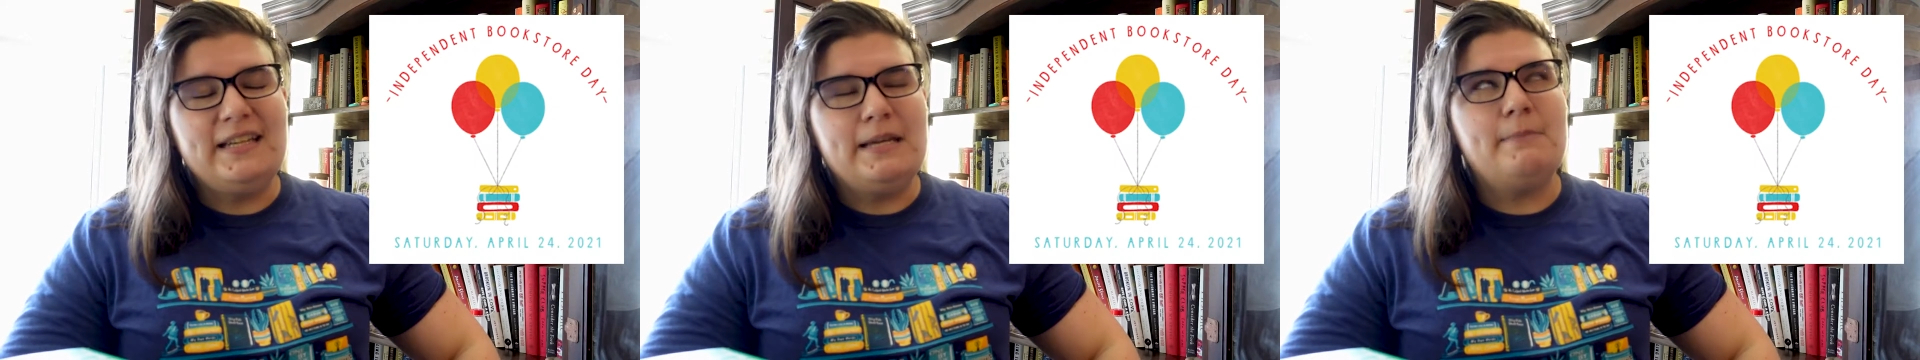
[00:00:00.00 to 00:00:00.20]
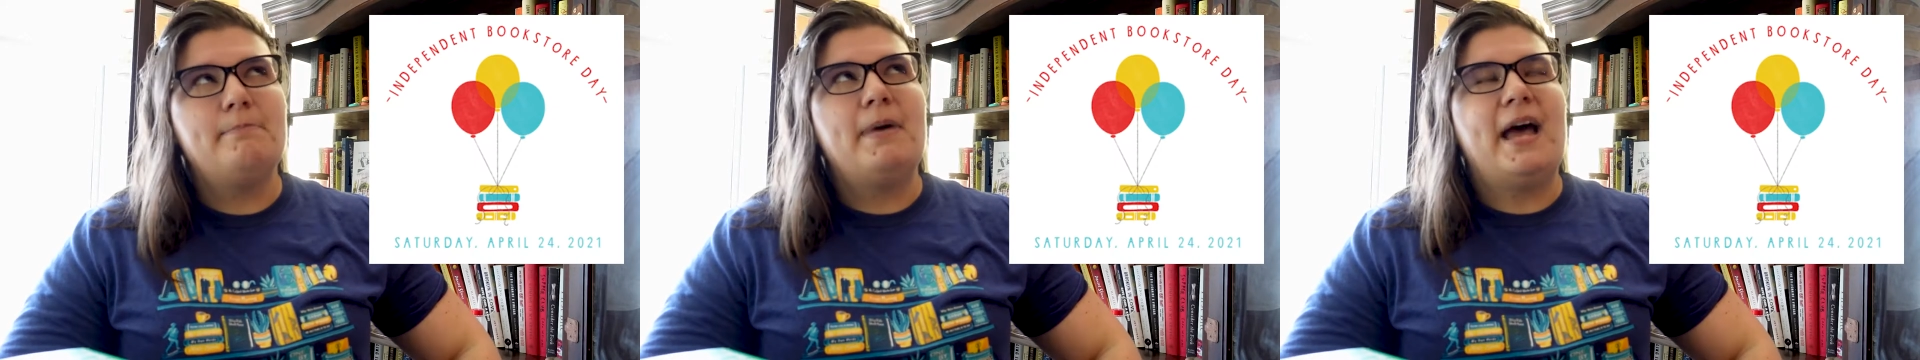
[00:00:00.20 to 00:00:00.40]

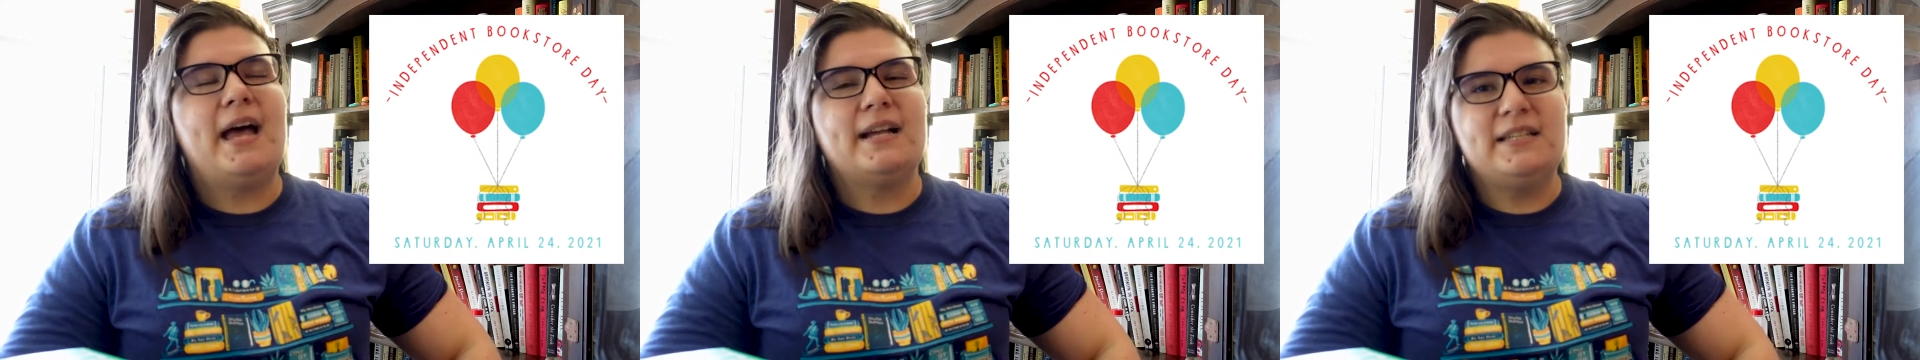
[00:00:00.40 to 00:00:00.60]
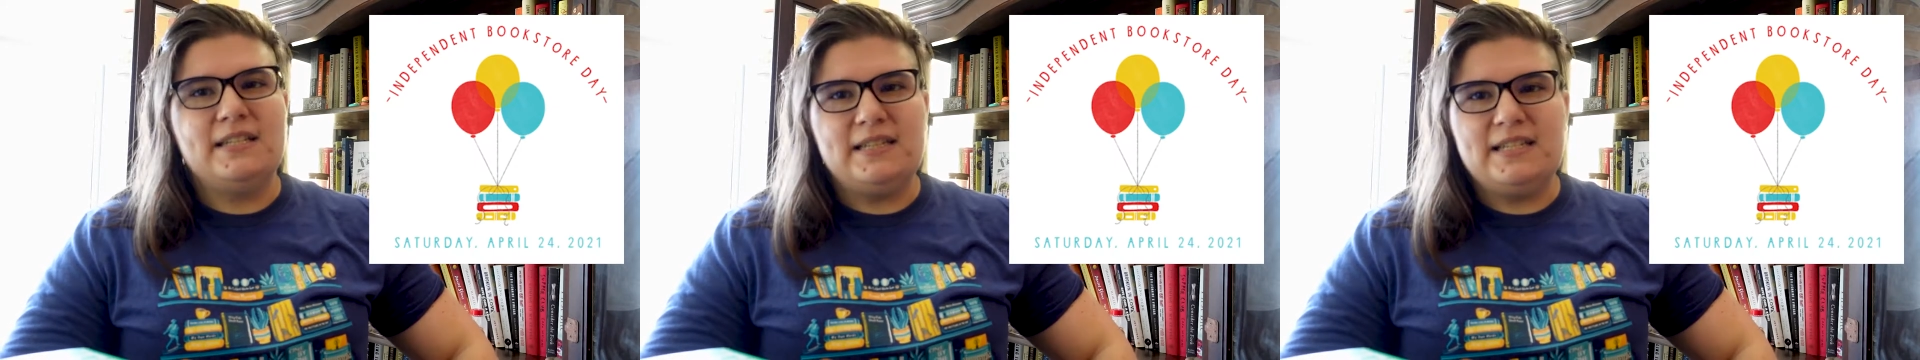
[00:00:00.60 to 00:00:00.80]

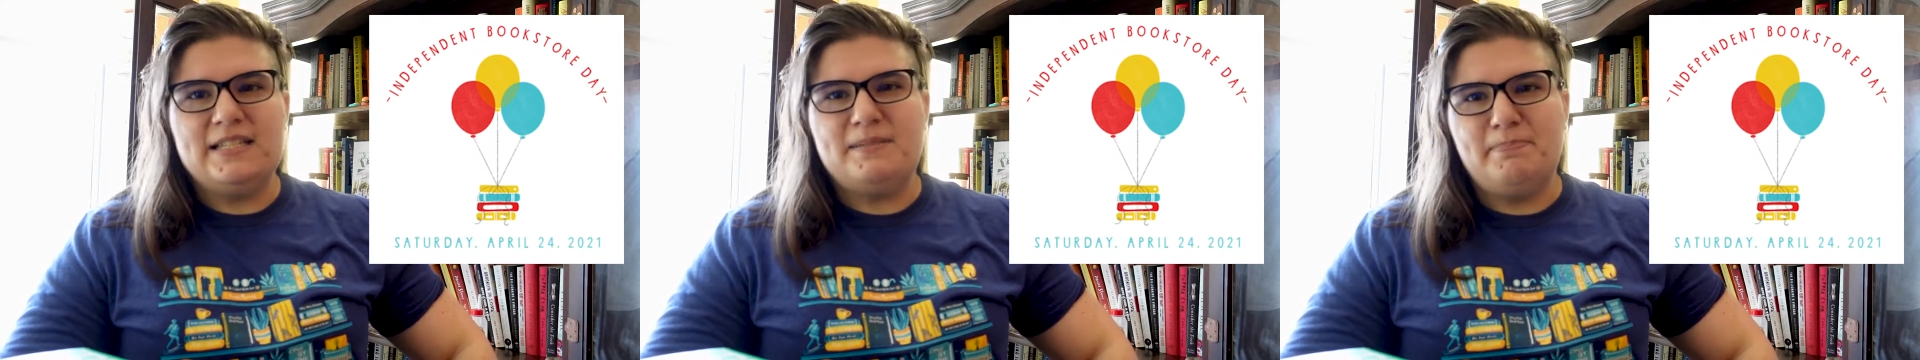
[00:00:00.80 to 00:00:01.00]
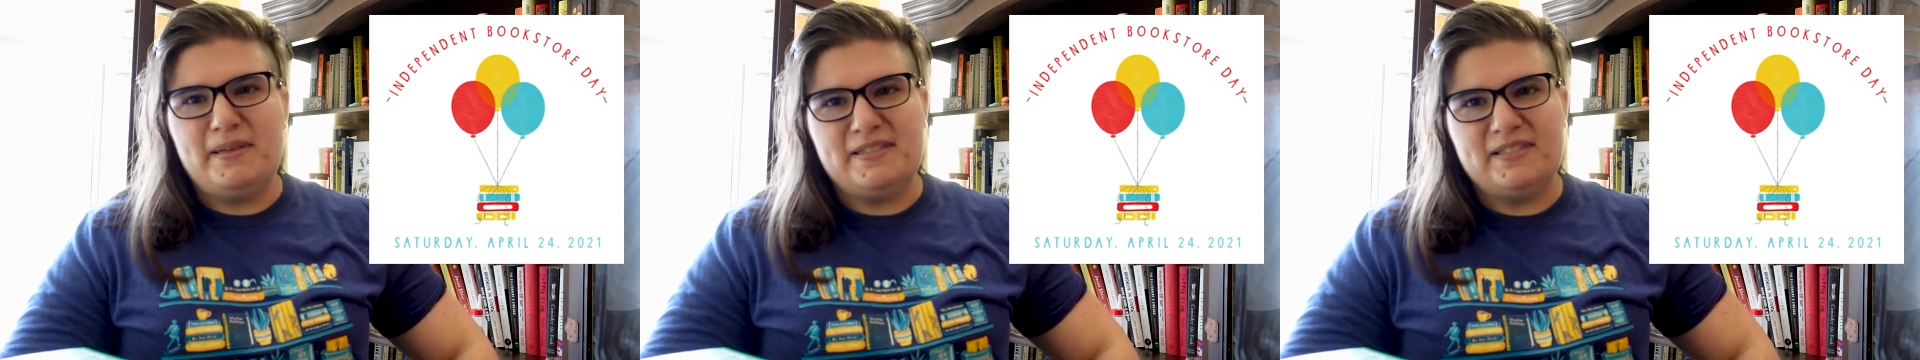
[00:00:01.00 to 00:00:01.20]
impacted
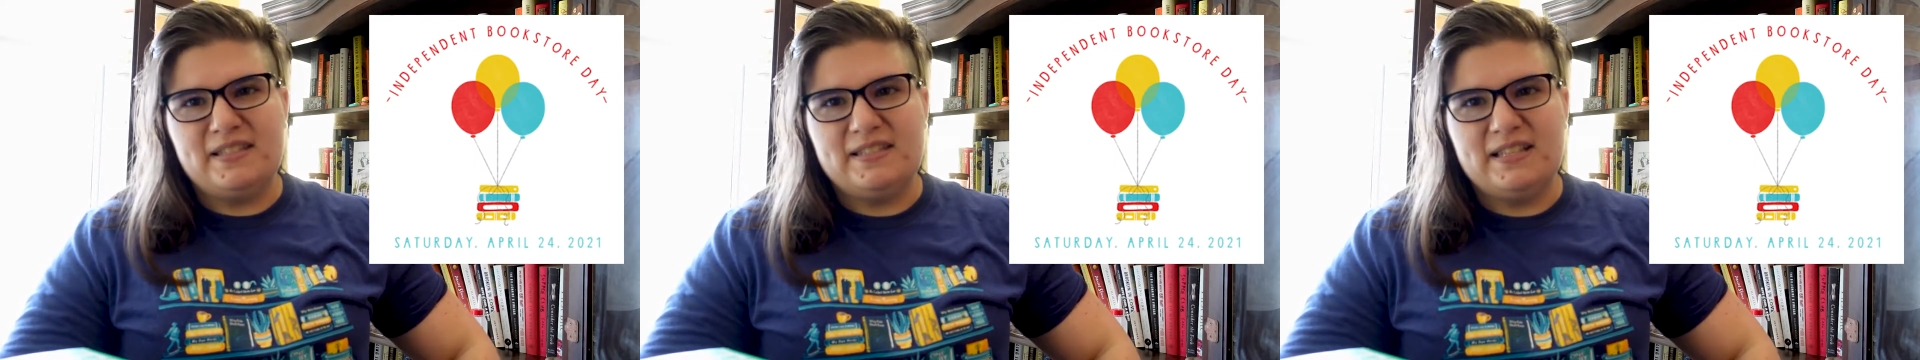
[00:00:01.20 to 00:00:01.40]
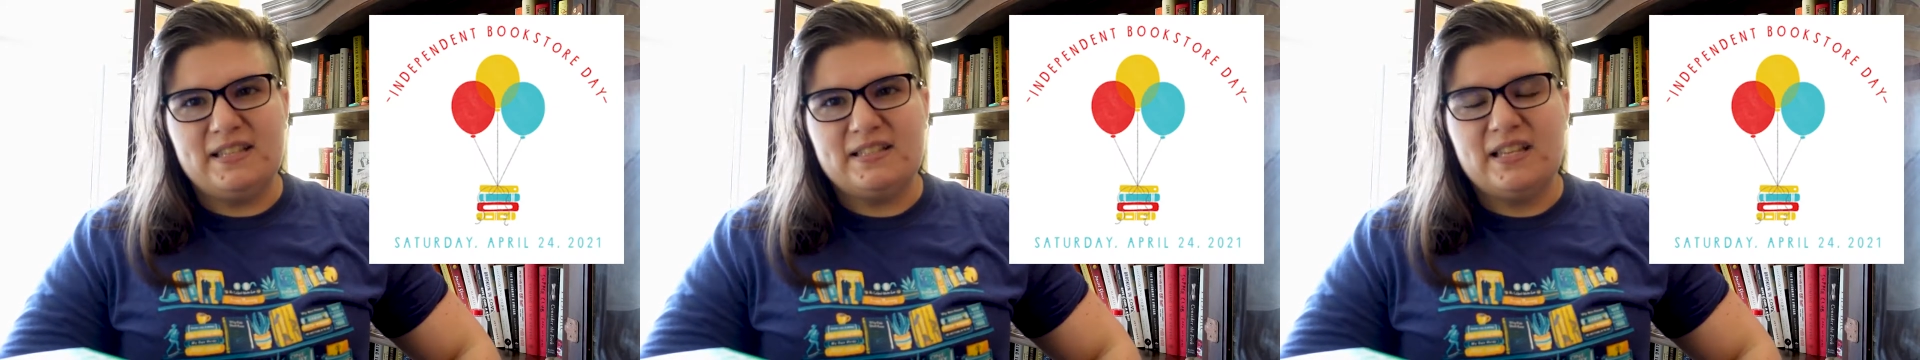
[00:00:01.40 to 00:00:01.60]
these
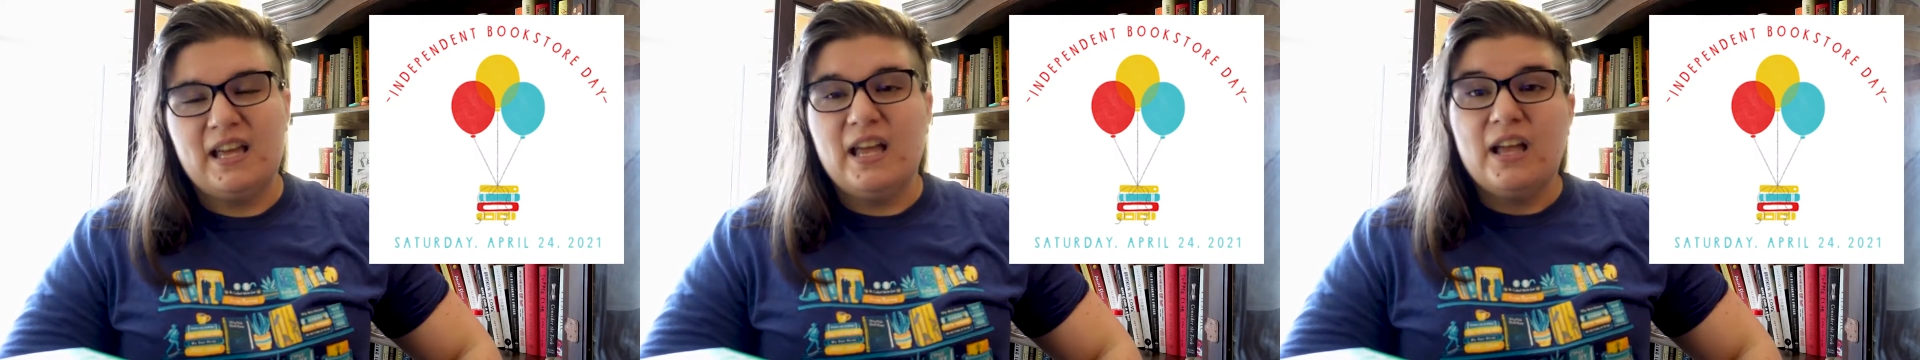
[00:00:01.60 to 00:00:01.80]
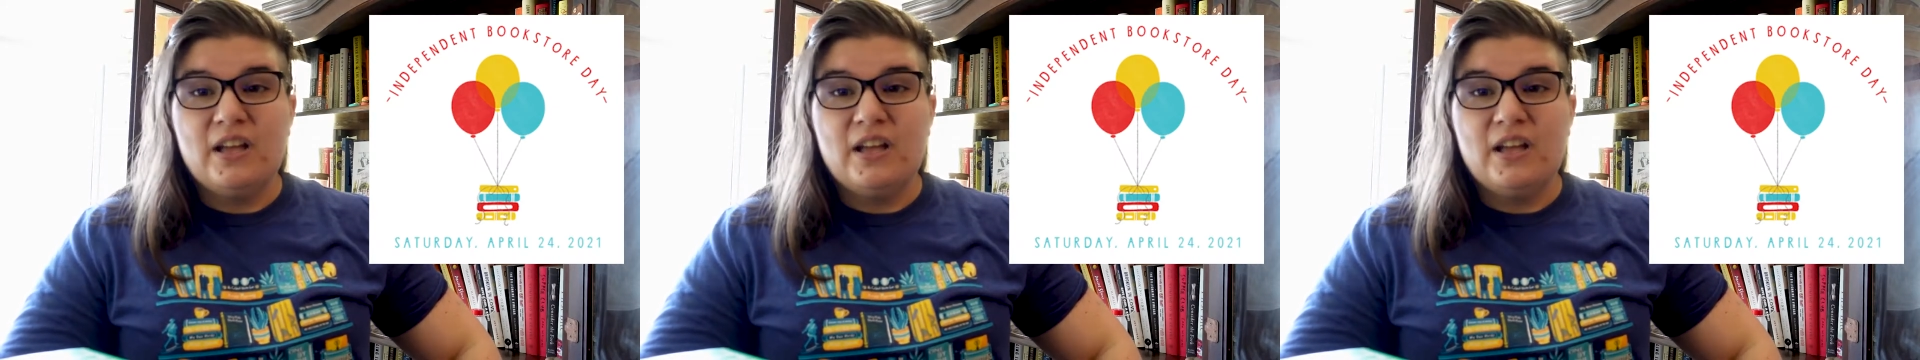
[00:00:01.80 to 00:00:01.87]
businesses.